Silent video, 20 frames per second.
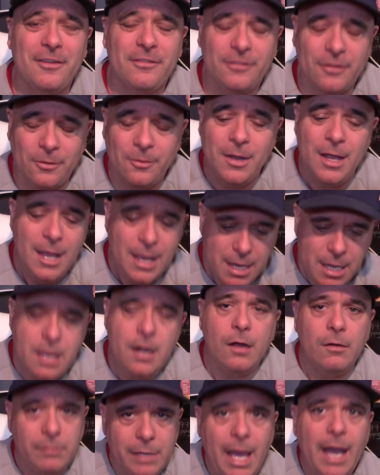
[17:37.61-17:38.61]
So,
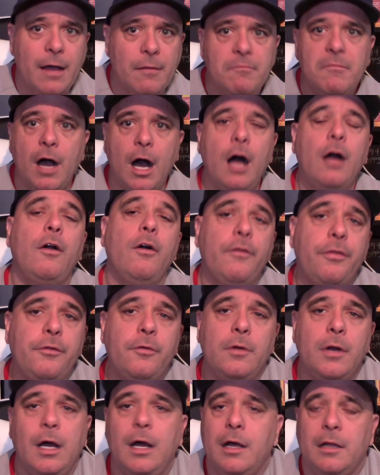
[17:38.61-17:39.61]
yeah, I'll go
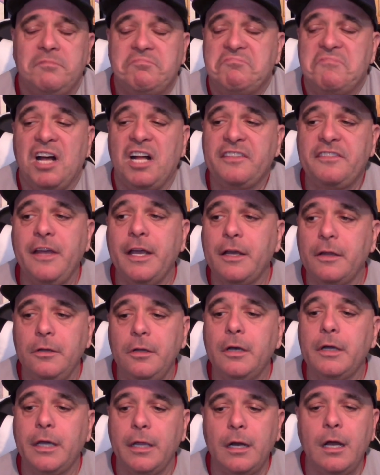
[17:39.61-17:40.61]
through and I'll take a
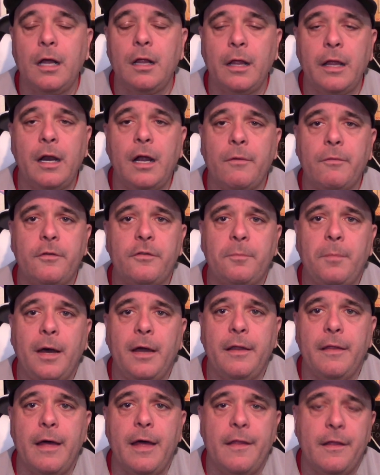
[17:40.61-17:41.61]
look, and I'll
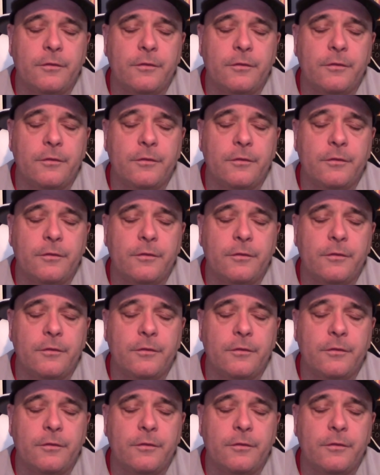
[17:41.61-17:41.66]
respond to that.